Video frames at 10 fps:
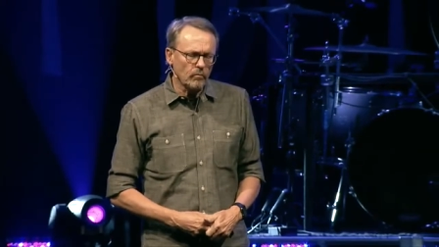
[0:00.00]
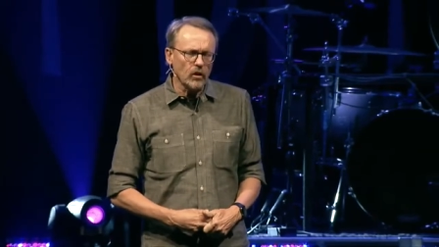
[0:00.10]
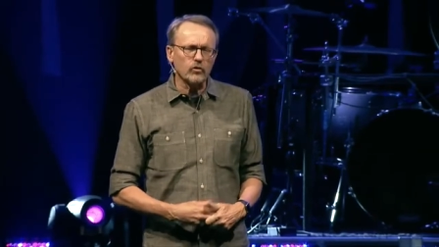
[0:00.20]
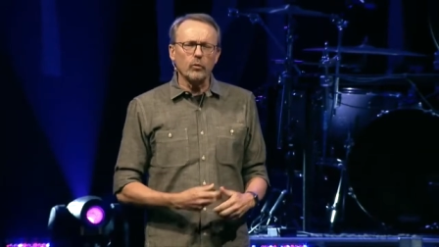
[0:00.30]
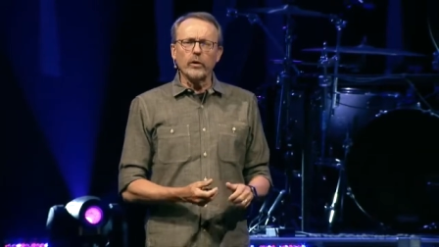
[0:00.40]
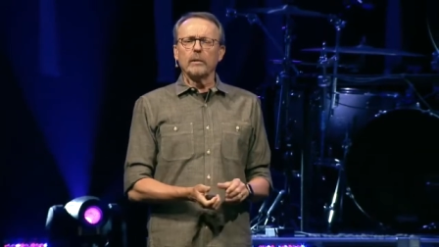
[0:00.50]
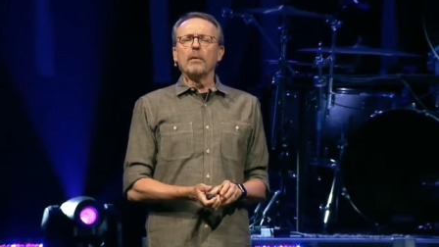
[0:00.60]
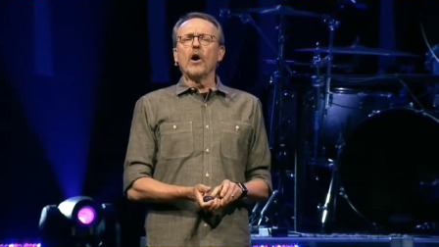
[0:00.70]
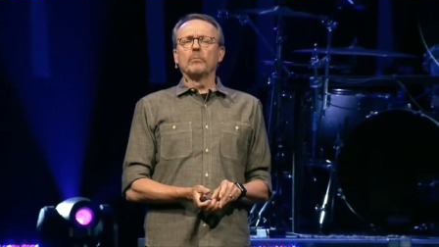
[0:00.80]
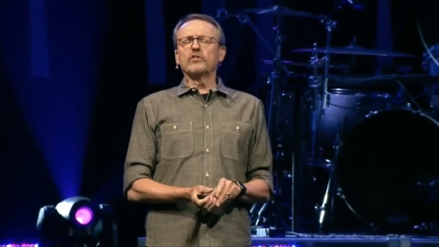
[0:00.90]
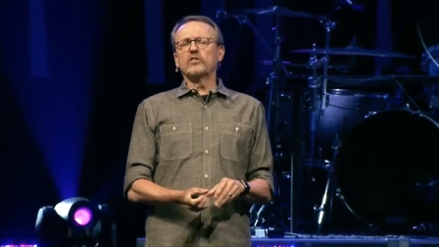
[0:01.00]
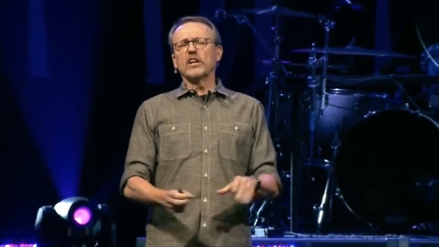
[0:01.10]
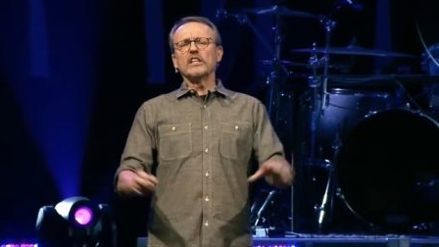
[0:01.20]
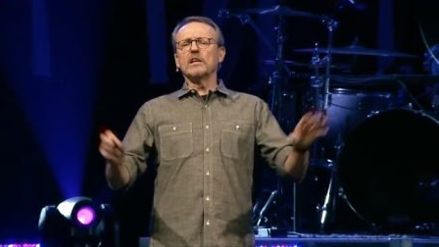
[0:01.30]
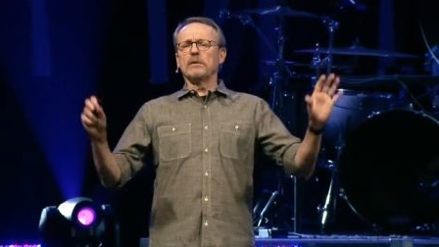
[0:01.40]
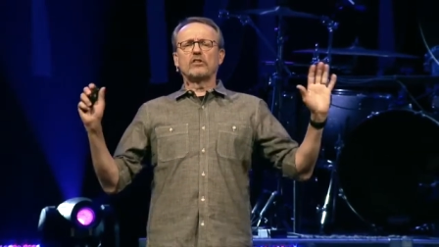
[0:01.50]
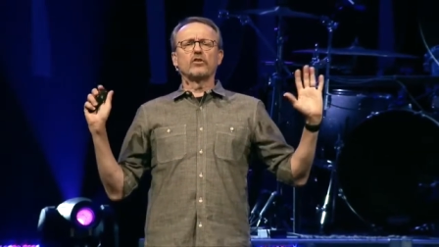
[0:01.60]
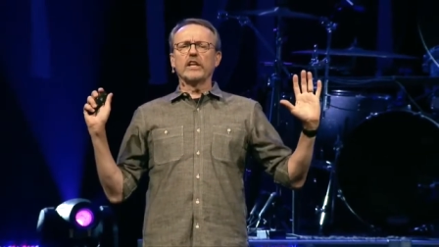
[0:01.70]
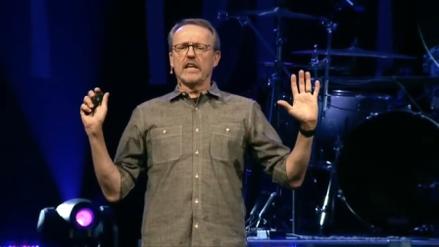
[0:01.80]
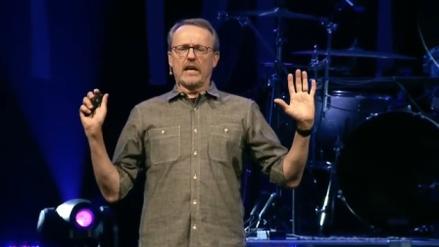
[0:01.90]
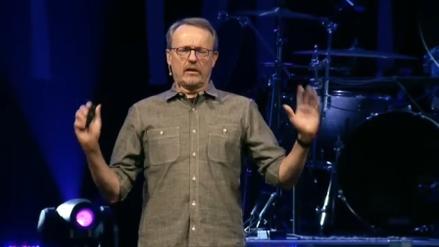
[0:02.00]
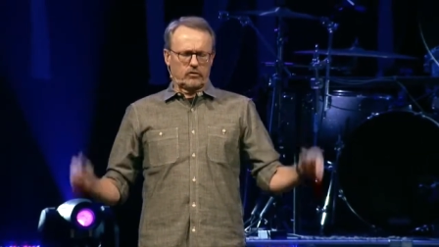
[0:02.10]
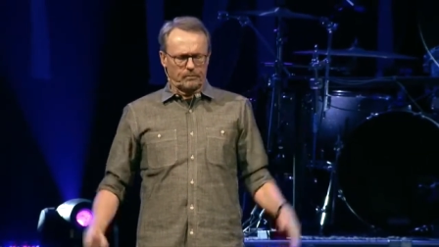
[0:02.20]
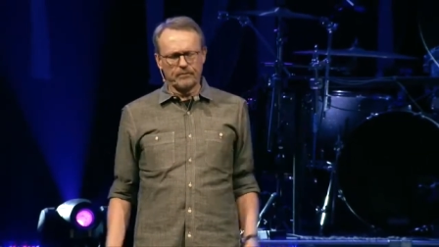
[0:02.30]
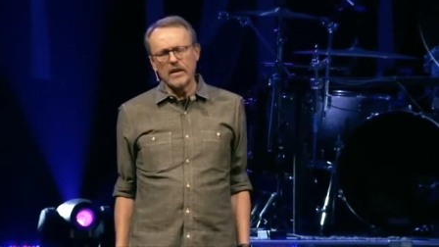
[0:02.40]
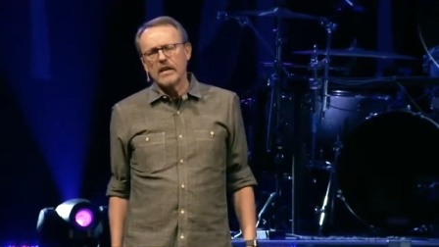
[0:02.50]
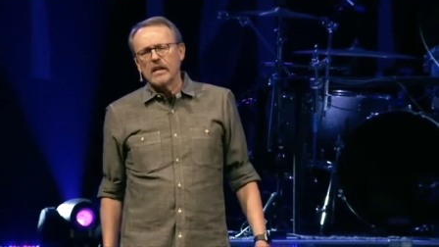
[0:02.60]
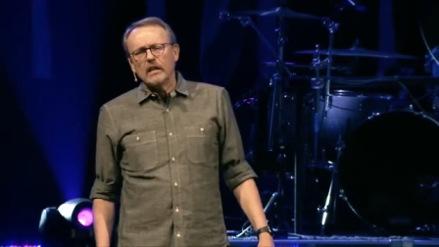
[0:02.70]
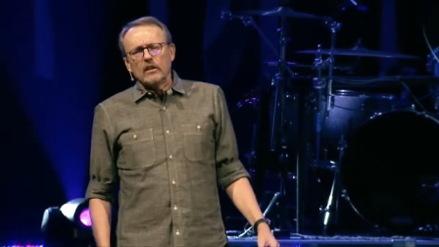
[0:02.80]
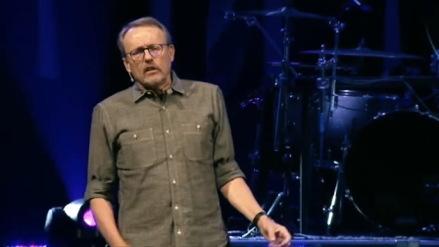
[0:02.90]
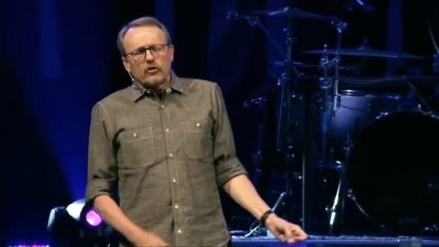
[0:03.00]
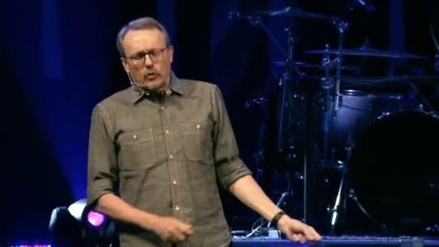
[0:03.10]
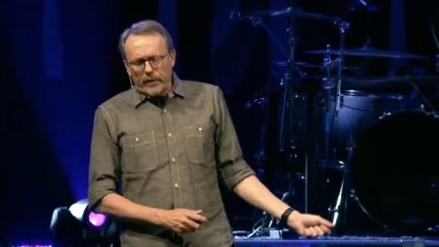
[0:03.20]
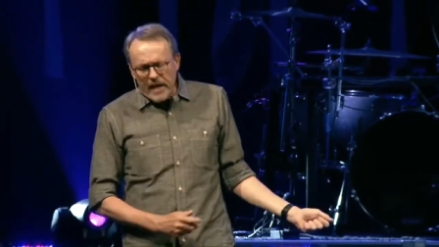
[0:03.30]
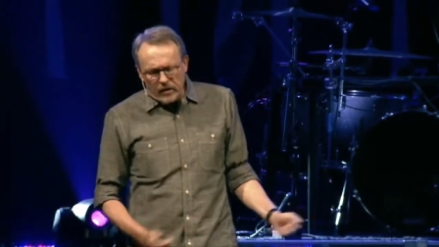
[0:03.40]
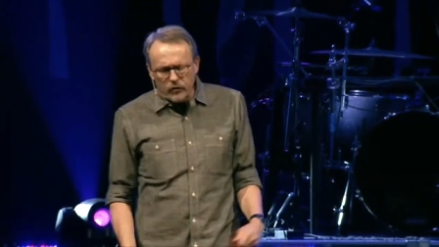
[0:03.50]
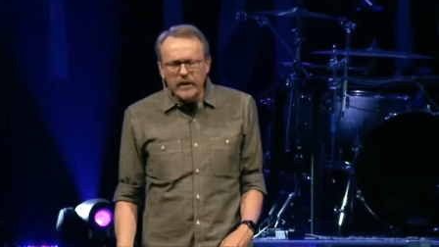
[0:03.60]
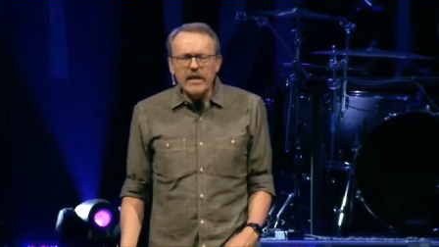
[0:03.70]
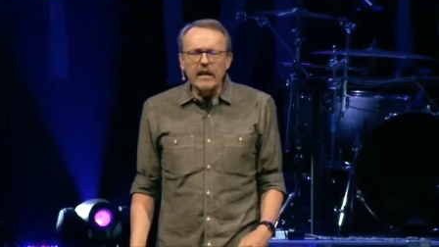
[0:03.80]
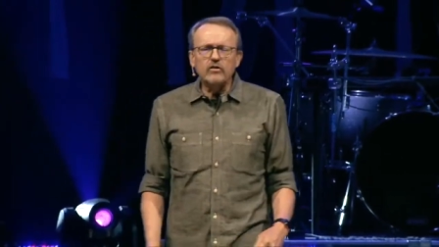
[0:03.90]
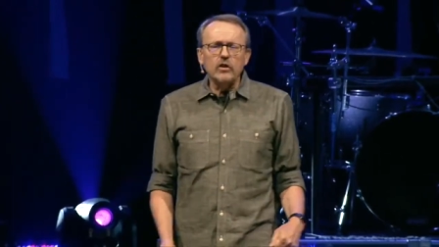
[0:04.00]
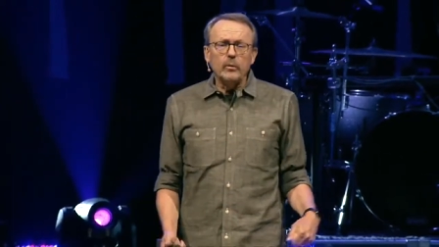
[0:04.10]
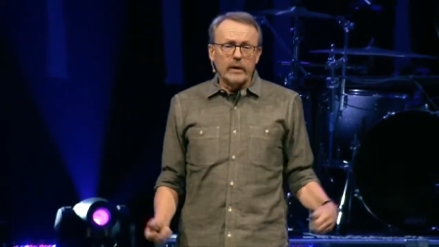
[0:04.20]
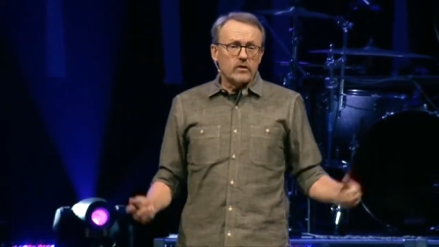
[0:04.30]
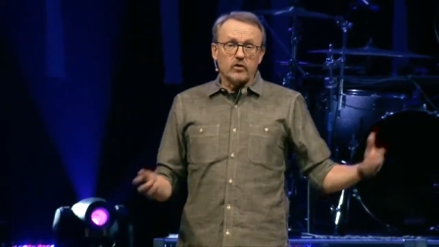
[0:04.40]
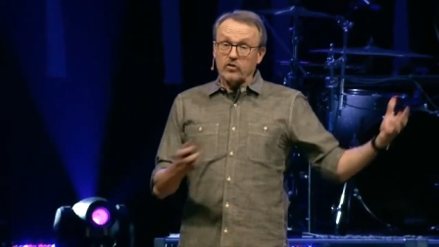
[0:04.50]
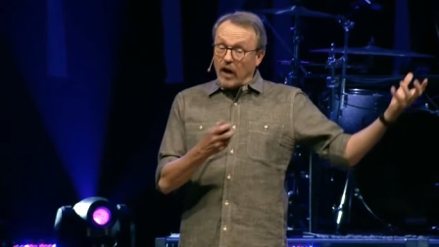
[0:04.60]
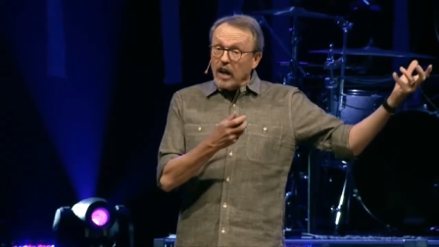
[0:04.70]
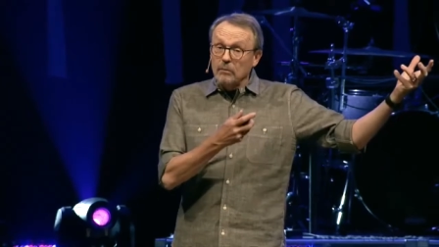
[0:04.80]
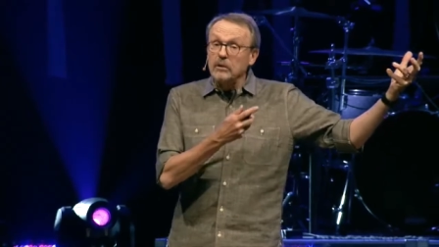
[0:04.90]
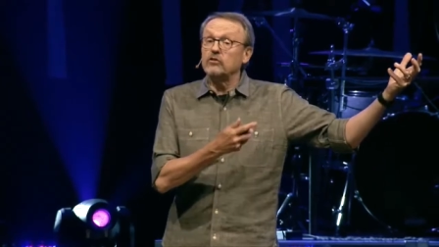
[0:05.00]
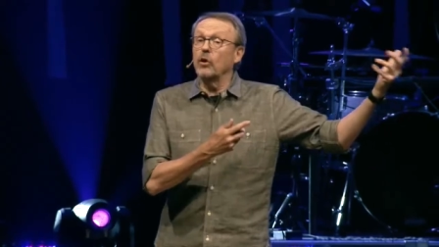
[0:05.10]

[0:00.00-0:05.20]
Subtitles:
So Rehoboam said, give me 3 days. So in that 3 days, he went to Solomon's